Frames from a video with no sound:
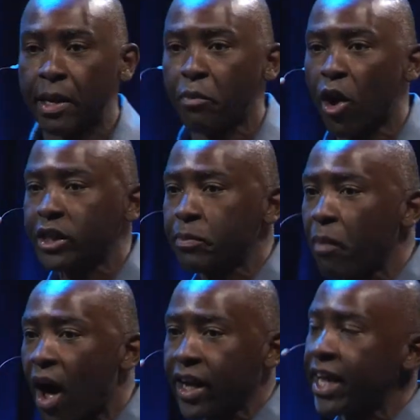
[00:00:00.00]
emerging
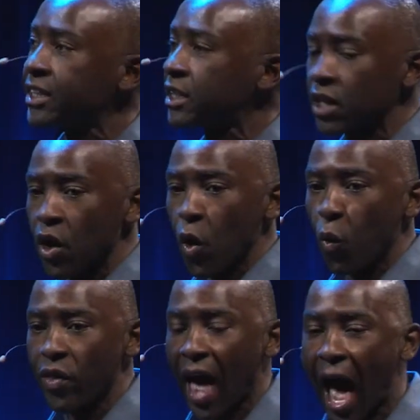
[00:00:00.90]
markets
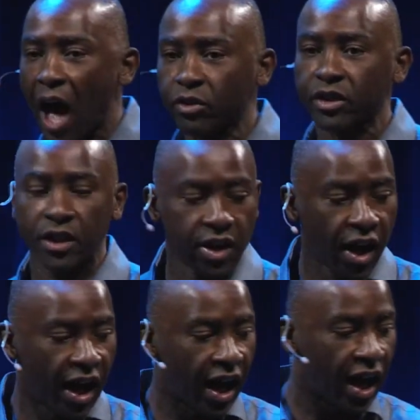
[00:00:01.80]
without
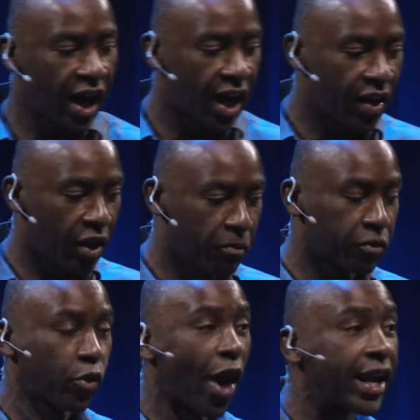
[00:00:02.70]

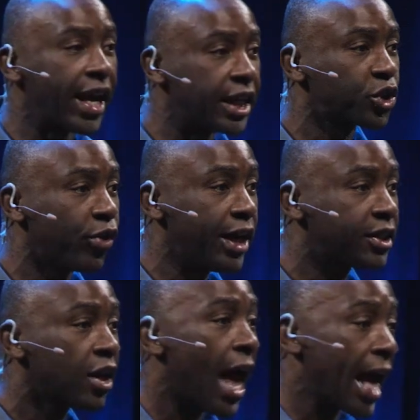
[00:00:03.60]
credit histories,
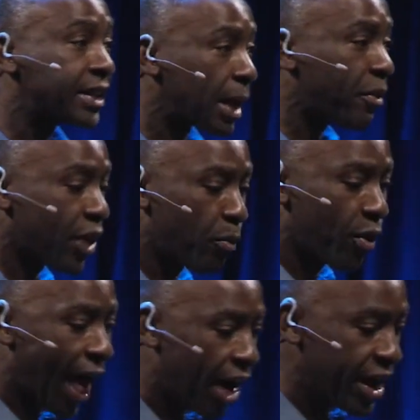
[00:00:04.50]
and some of them
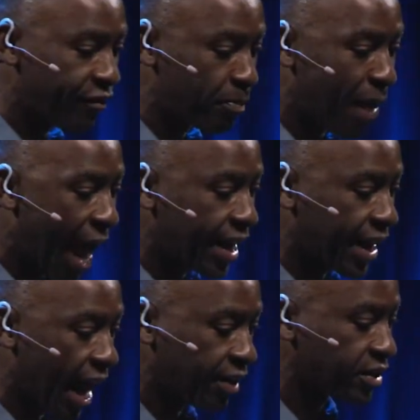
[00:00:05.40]
without even bank
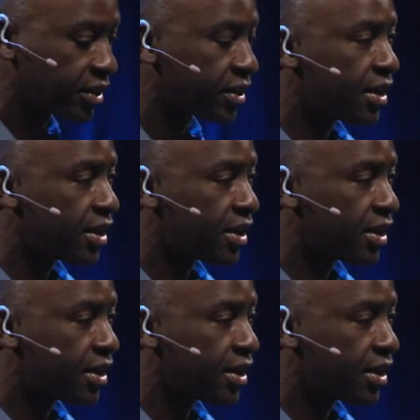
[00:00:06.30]
accounts.